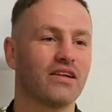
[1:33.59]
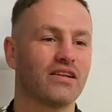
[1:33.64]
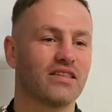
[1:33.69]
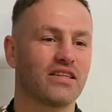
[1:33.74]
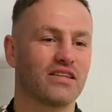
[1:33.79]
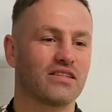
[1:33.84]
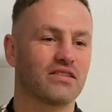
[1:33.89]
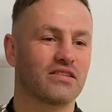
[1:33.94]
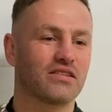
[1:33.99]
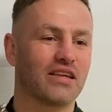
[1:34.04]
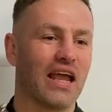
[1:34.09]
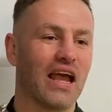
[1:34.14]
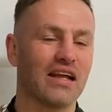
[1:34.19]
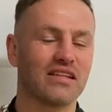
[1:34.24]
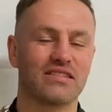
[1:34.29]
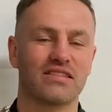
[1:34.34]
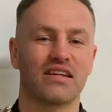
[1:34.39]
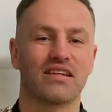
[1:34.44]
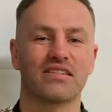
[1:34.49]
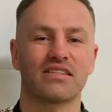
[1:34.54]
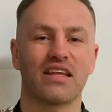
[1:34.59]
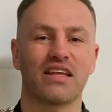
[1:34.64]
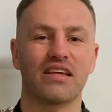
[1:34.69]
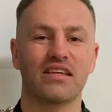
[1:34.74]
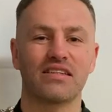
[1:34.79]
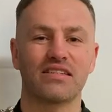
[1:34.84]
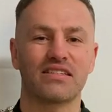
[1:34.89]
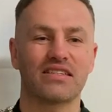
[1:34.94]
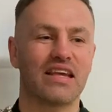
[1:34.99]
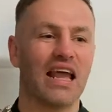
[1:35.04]
this council estate
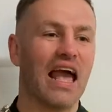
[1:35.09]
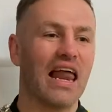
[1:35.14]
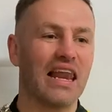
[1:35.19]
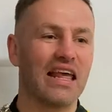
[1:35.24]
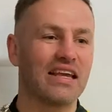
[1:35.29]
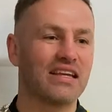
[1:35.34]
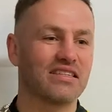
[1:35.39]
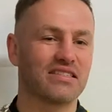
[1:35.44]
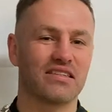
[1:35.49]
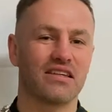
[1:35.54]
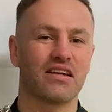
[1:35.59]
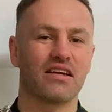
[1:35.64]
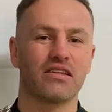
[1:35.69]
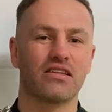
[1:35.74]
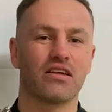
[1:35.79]
scallies that,